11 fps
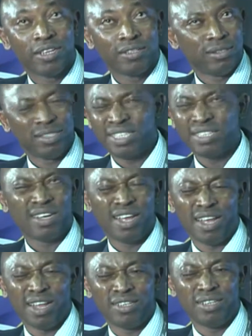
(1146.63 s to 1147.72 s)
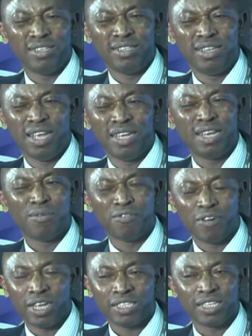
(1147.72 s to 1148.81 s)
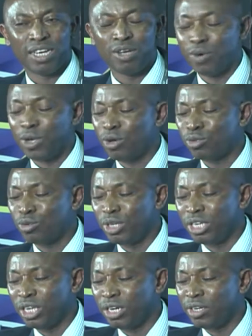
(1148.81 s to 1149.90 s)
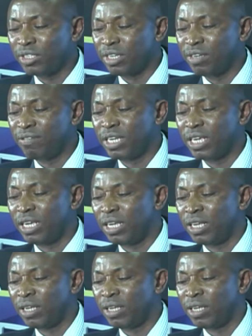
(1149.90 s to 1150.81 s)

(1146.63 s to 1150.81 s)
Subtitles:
I think a day before yesterday, we also received an